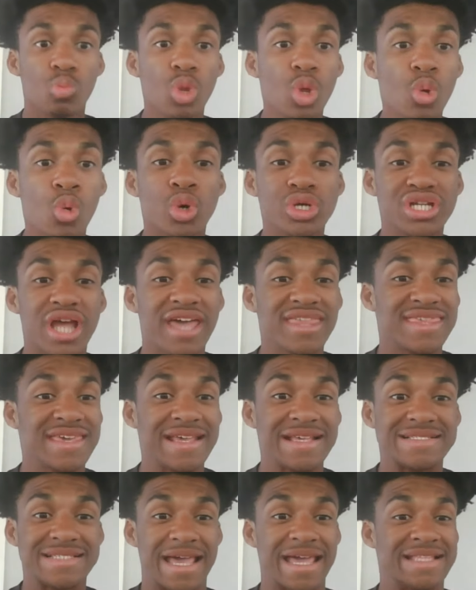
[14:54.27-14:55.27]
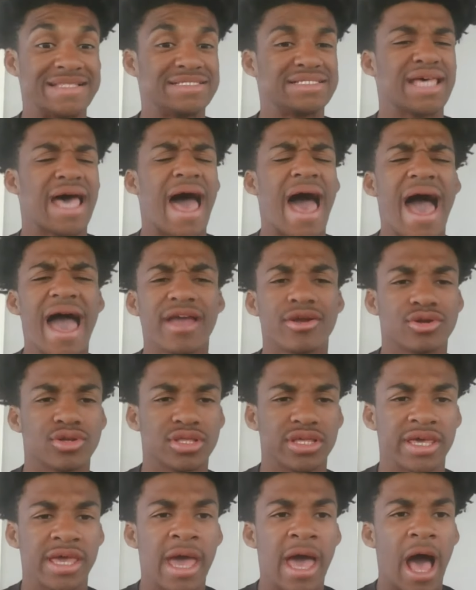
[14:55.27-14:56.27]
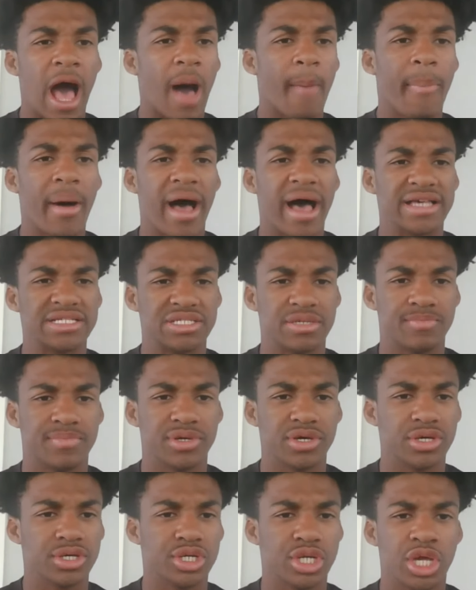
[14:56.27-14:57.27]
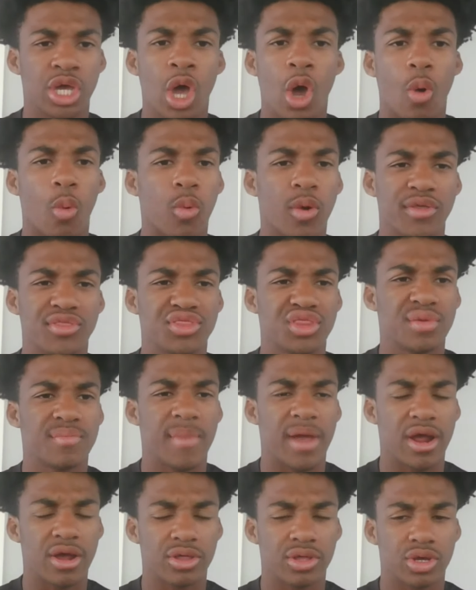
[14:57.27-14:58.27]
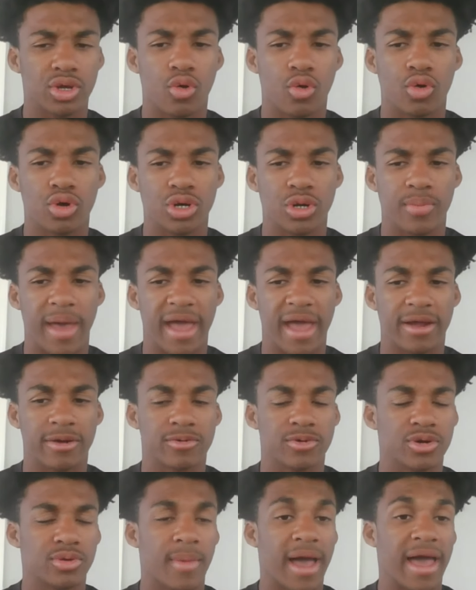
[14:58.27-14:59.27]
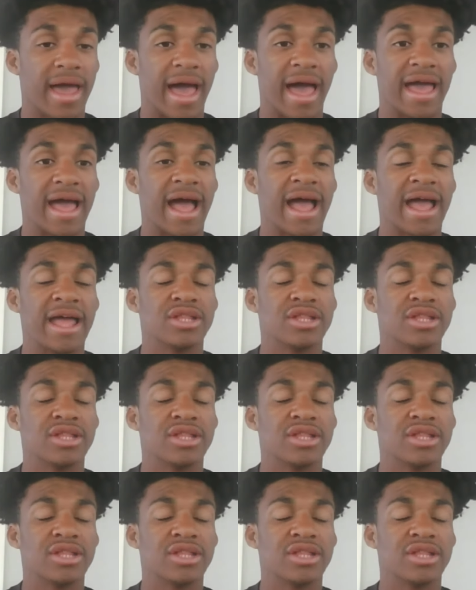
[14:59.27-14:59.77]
which I think is entirely a possibility with the Maryland quarterback room. I